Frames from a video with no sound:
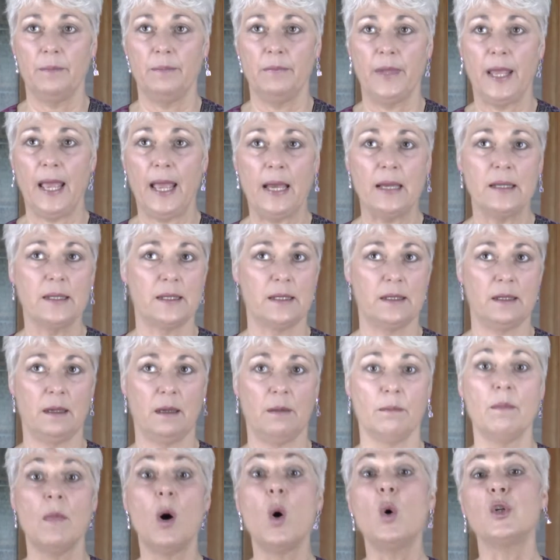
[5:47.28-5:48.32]
has
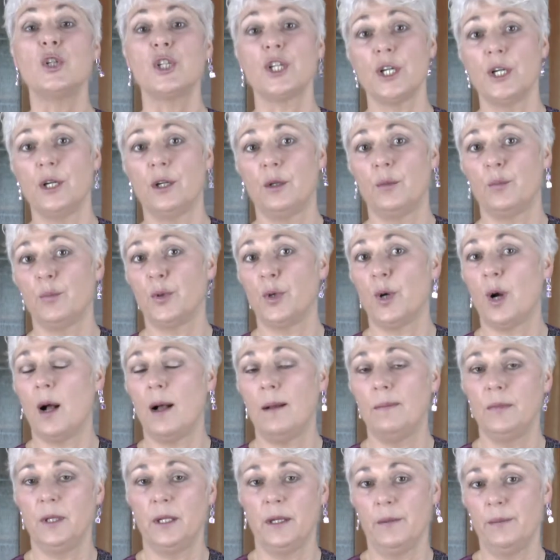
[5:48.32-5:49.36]
emotional
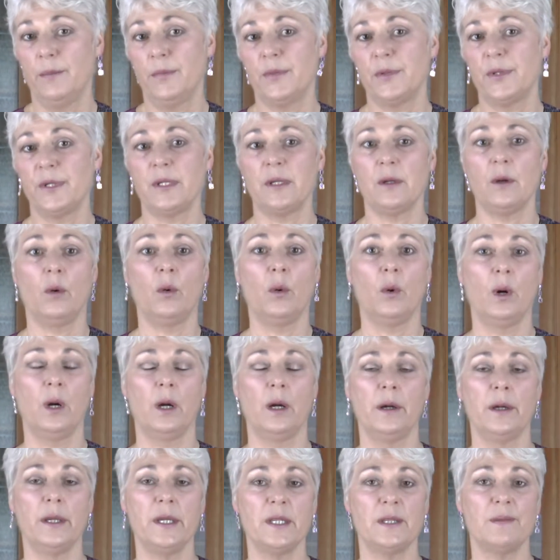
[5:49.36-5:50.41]
problems
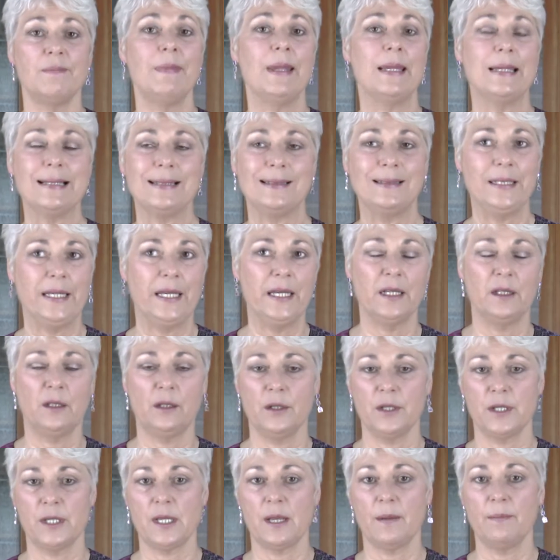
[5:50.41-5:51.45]
or is mentally ill
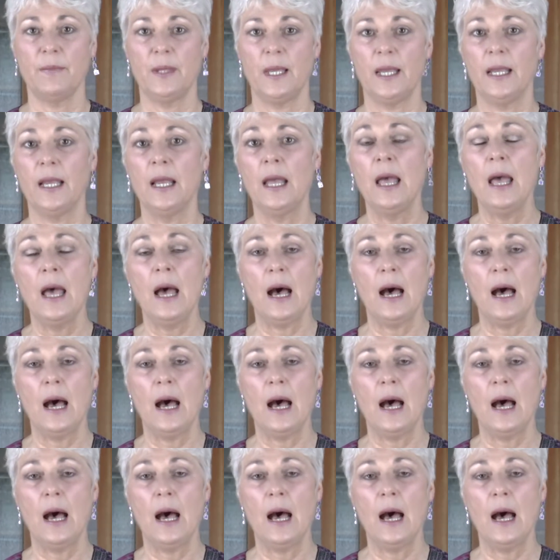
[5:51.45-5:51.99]
or something,